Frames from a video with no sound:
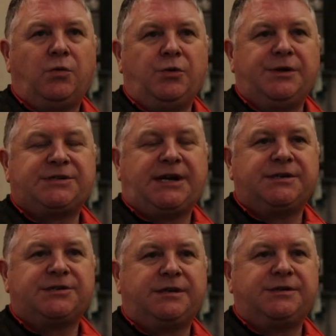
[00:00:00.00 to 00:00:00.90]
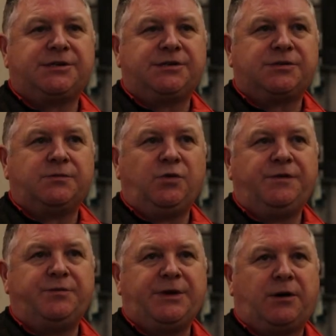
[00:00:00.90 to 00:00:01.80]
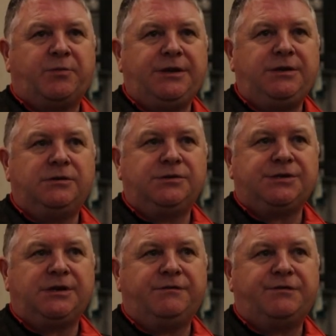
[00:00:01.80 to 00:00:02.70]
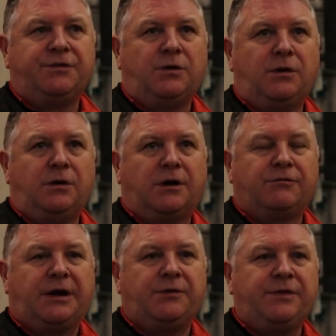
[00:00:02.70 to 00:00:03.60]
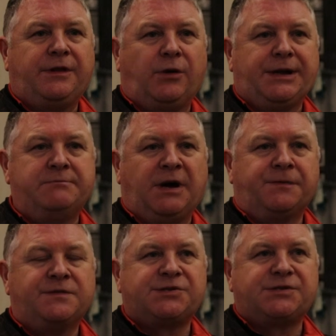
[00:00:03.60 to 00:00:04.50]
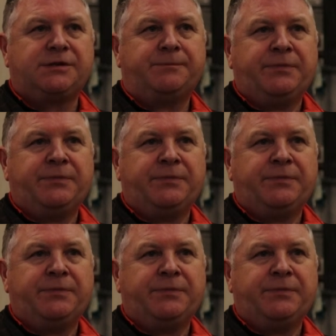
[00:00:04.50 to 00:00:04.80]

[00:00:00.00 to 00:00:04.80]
The AttackSense system we've now been using for around nine months,